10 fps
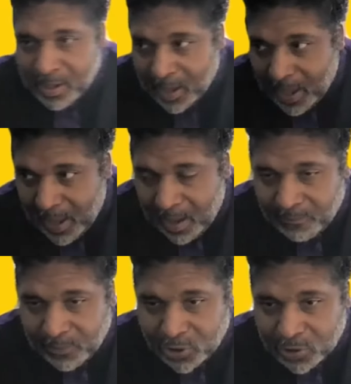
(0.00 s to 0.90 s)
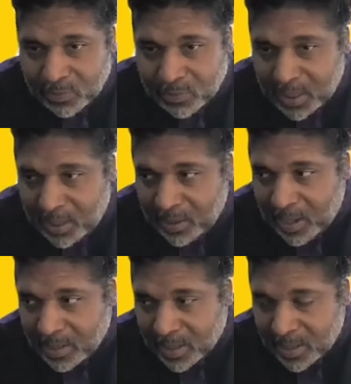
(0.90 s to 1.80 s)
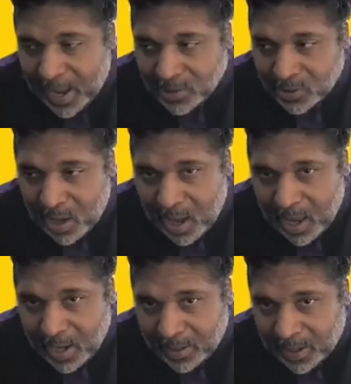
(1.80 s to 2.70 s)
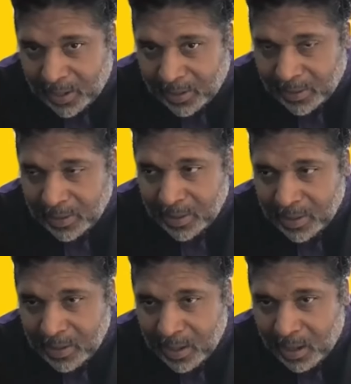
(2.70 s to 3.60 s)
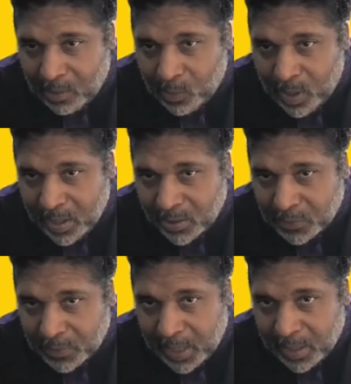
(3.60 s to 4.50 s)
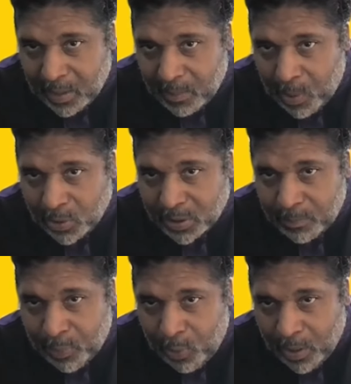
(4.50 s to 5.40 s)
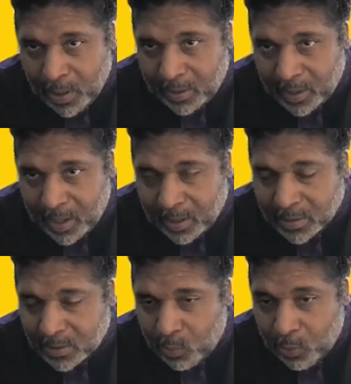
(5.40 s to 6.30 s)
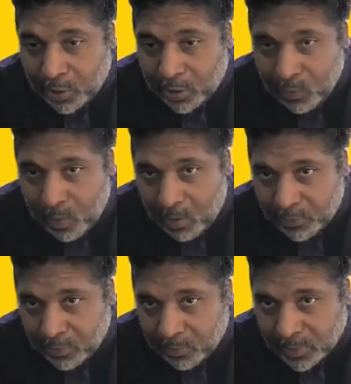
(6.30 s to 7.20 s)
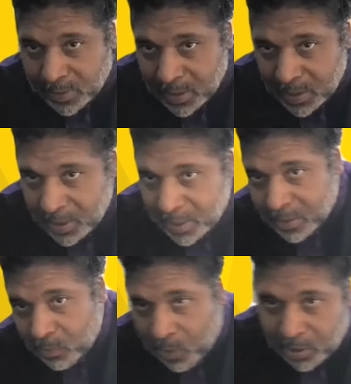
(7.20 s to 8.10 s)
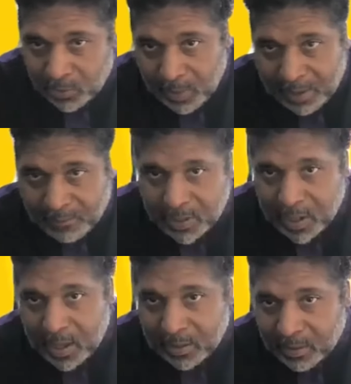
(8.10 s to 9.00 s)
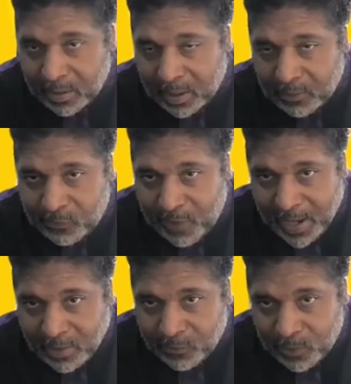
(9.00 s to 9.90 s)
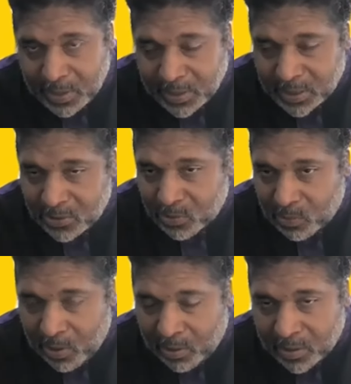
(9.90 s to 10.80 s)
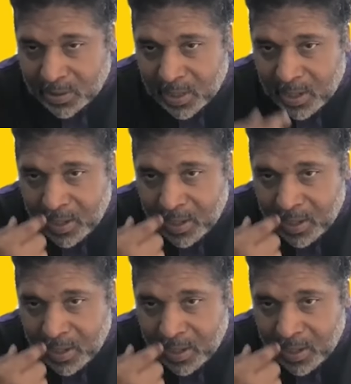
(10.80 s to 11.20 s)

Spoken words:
to have Juneteenth as a national holiday, what is really the most important thing is the work you all do and the work you have done in fighting for essential workers,